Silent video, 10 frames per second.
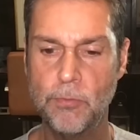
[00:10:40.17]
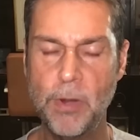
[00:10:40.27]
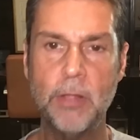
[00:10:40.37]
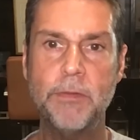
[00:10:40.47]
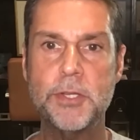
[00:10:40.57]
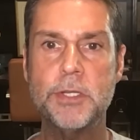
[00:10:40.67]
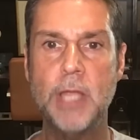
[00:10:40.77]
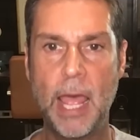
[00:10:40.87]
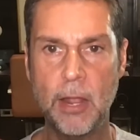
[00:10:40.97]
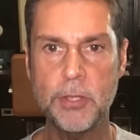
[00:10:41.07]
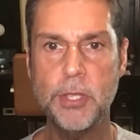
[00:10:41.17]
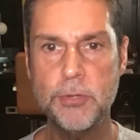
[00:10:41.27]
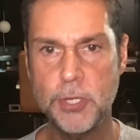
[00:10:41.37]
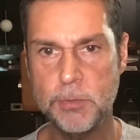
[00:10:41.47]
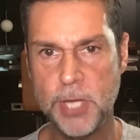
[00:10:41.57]
Real Vision and our
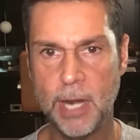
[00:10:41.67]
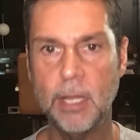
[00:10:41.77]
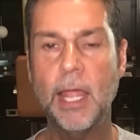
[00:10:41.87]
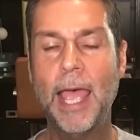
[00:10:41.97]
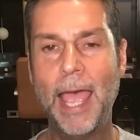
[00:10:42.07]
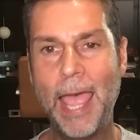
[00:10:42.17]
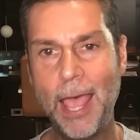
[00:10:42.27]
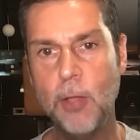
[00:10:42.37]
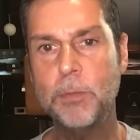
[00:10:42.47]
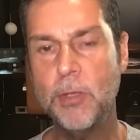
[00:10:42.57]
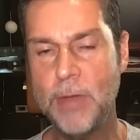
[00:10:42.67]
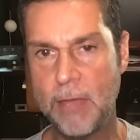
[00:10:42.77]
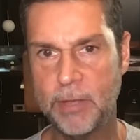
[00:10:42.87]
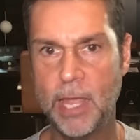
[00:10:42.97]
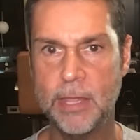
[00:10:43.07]
YouTube channel help you
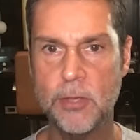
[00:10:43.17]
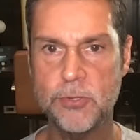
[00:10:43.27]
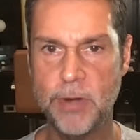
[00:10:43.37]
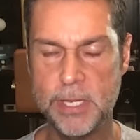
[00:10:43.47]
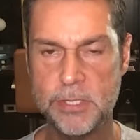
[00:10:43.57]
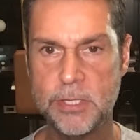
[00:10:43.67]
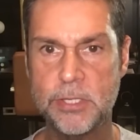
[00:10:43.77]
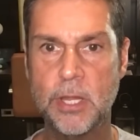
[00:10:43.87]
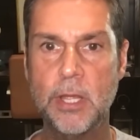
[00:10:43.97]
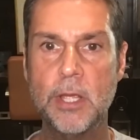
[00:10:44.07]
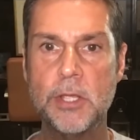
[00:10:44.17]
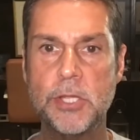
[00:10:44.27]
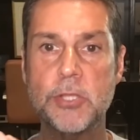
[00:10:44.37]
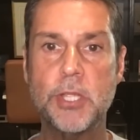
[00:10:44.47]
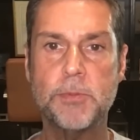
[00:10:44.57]
navigate those risks.
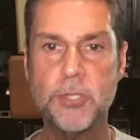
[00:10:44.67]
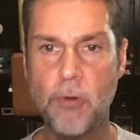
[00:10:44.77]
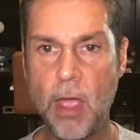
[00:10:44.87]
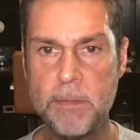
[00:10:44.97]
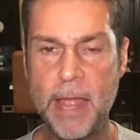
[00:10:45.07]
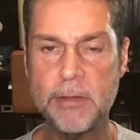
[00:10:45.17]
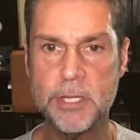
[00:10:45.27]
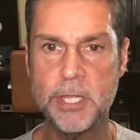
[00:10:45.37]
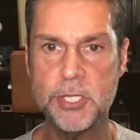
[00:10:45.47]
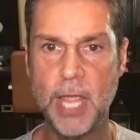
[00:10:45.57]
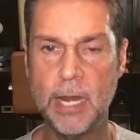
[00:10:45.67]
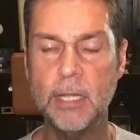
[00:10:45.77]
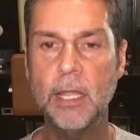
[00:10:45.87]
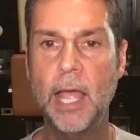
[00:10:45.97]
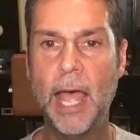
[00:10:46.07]
So subscribe now to the
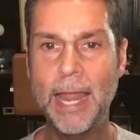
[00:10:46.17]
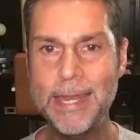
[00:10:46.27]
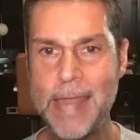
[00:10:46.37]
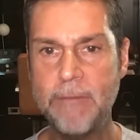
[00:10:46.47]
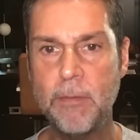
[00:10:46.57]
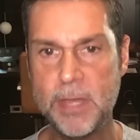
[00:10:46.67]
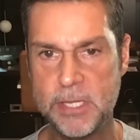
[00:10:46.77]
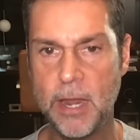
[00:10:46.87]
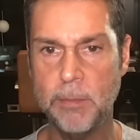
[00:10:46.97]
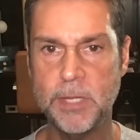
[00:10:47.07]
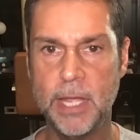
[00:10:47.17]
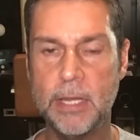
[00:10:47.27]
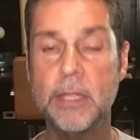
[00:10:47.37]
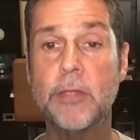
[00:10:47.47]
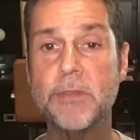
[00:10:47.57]
channel and never miss an update.
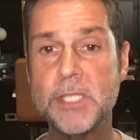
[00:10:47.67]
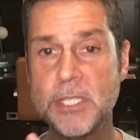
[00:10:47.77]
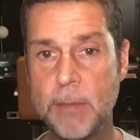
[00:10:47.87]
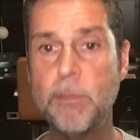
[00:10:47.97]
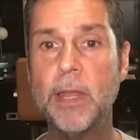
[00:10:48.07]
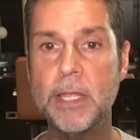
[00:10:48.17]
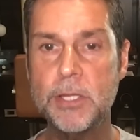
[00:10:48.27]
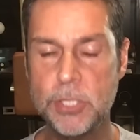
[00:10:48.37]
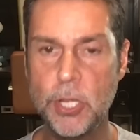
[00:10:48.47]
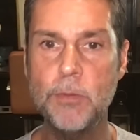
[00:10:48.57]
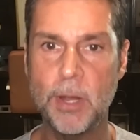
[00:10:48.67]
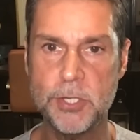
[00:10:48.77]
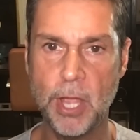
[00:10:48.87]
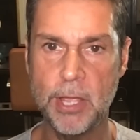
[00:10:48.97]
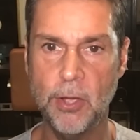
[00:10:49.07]
There is simply too much
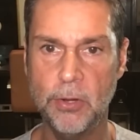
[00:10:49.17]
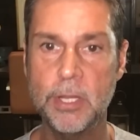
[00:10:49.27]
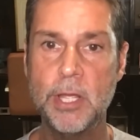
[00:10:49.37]
going on.